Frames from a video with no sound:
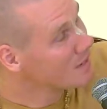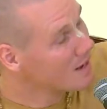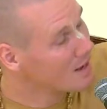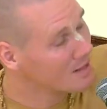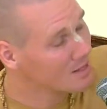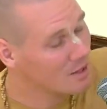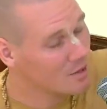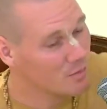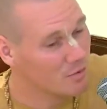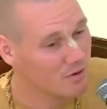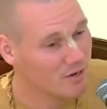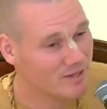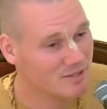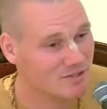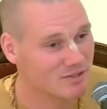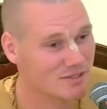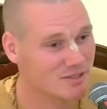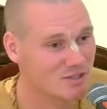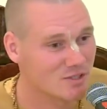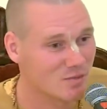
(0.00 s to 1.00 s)
liberates
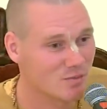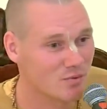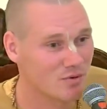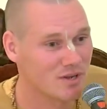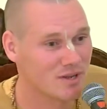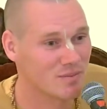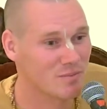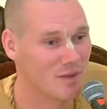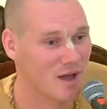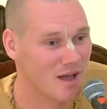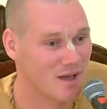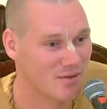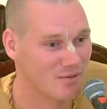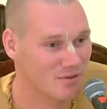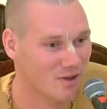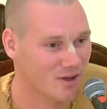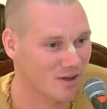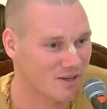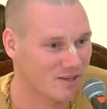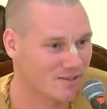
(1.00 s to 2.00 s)
the supreme
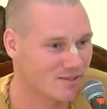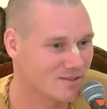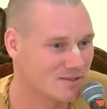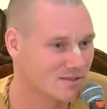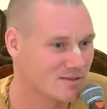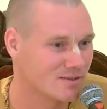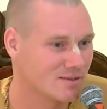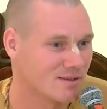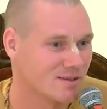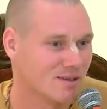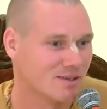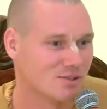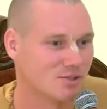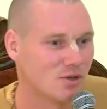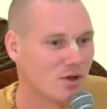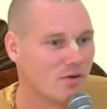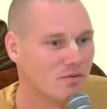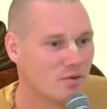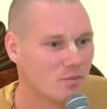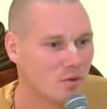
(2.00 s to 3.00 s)
Mayavadis,
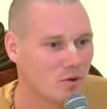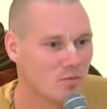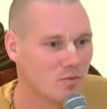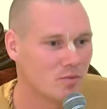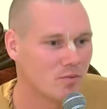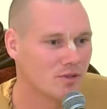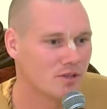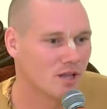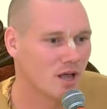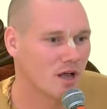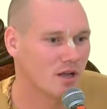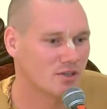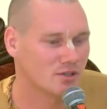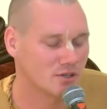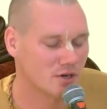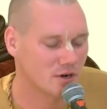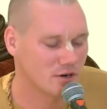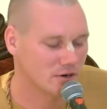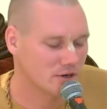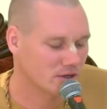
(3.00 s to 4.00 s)
Sarvabhauma
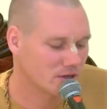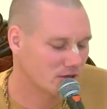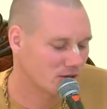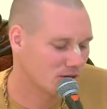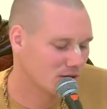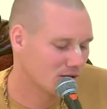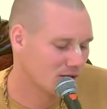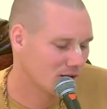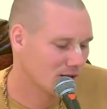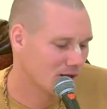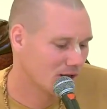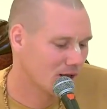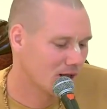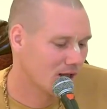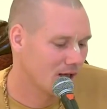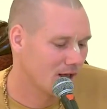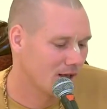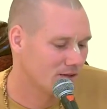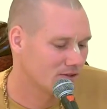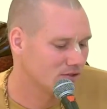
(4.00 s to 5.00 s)
Bhattacharya.
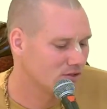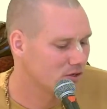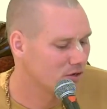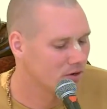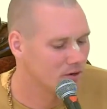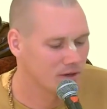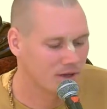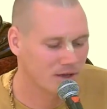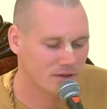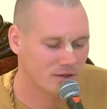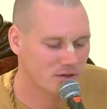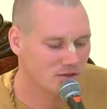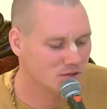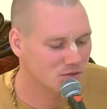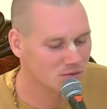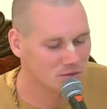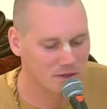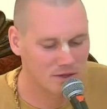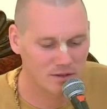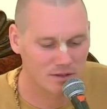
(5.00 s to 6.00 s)
And so in
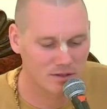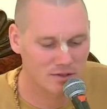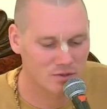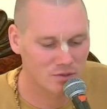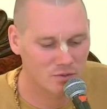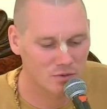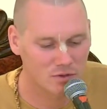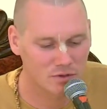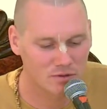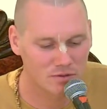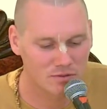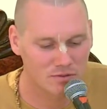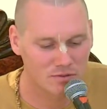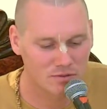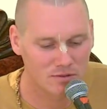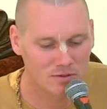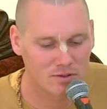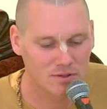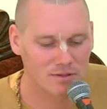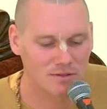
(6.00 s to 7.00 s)
this world,
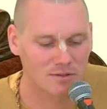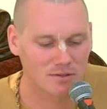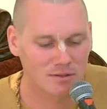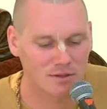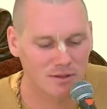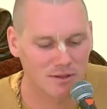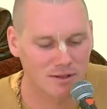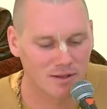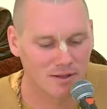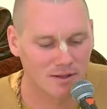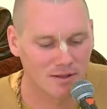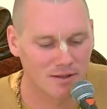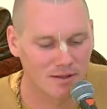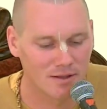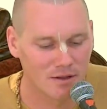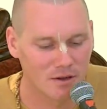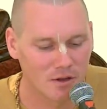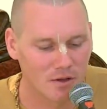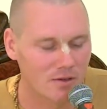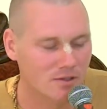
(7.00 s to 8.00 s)

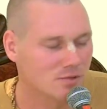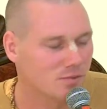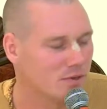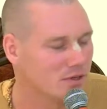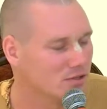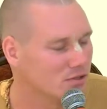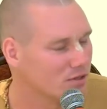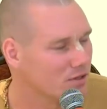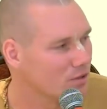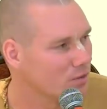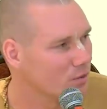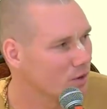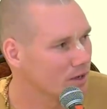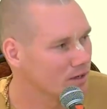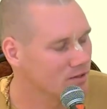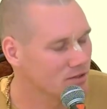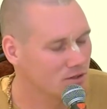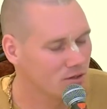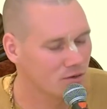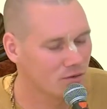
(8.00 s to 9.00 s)
especially in the
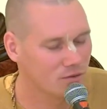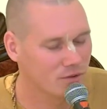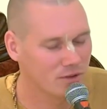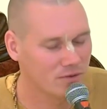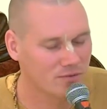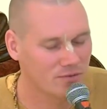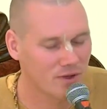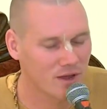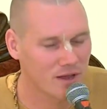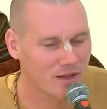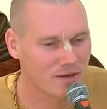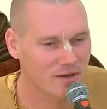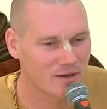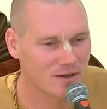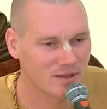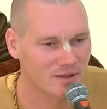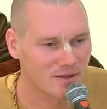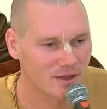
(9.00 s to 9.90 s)
West, you don't really find any